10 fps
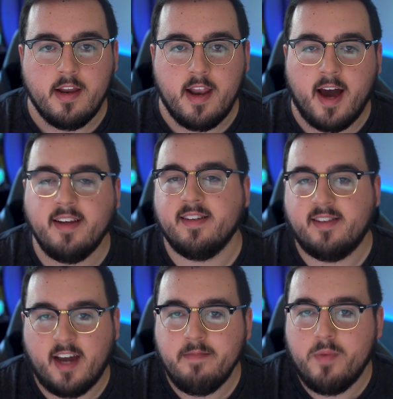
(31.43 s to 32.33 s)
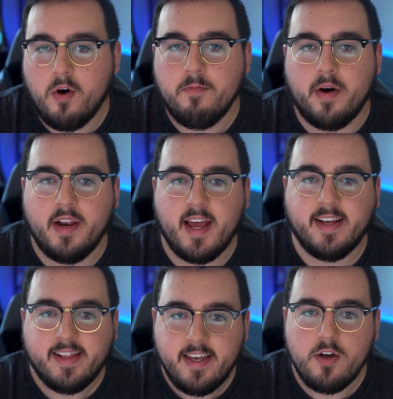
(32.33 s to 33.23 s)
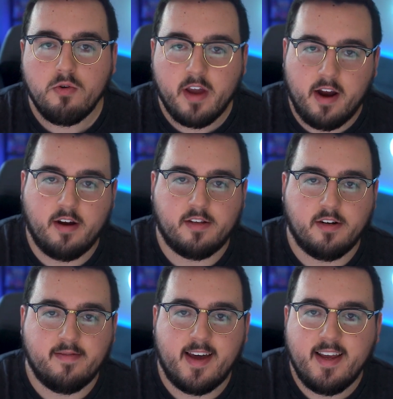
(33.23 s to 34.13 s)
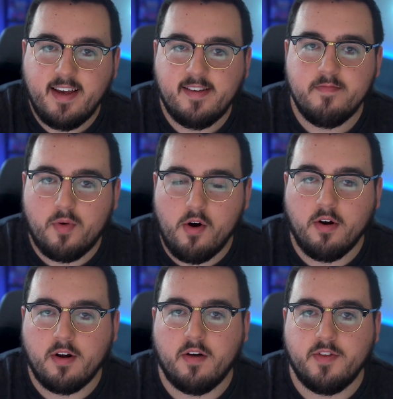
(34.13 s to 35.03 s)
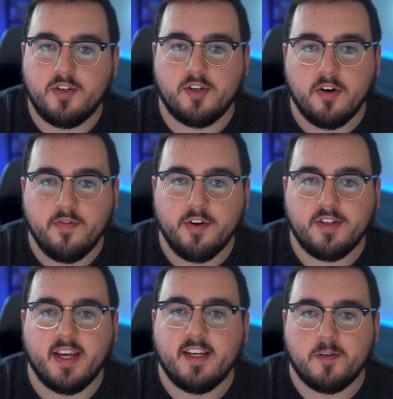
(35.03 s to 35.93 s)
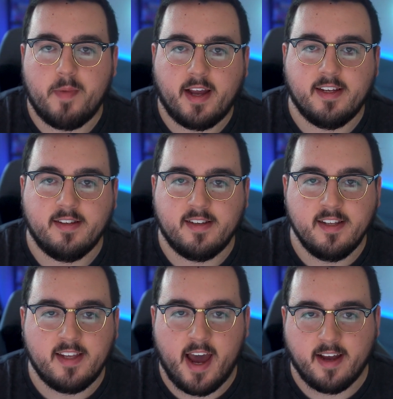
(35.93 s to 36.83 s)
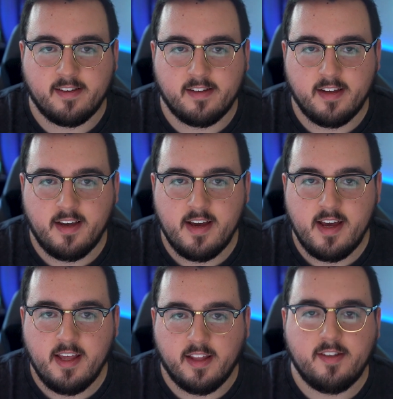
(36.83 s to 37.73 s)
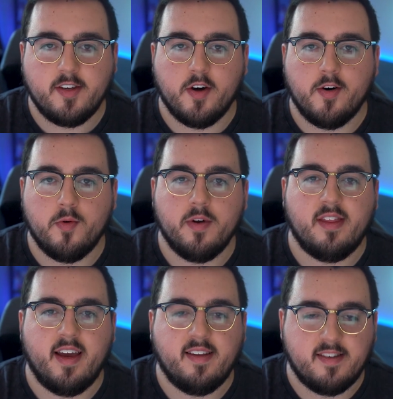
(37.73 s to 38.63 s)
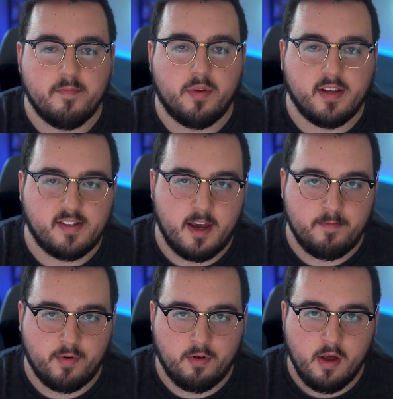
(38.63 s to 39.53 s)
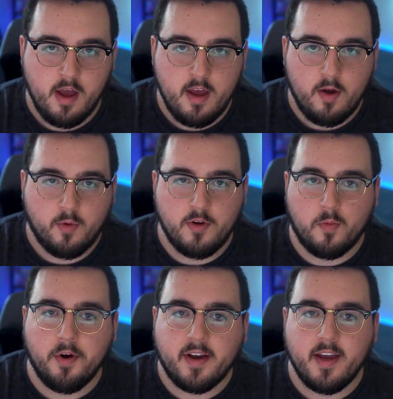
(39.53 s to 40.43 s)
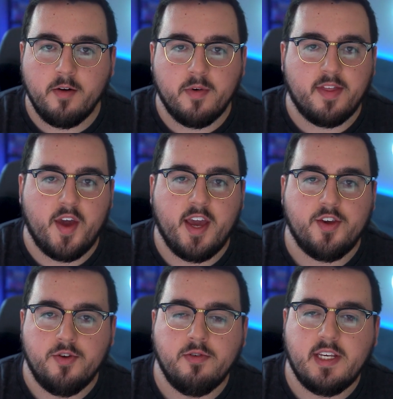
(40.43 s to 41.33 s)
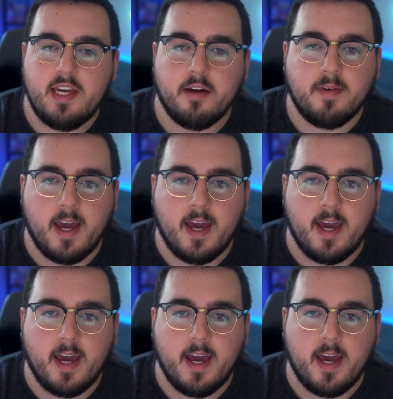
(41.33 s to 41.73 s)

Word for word: not a typo, but an illegal character that isn't part of the server's expected syntax. Let's go with a simple example. When you're working with a UTM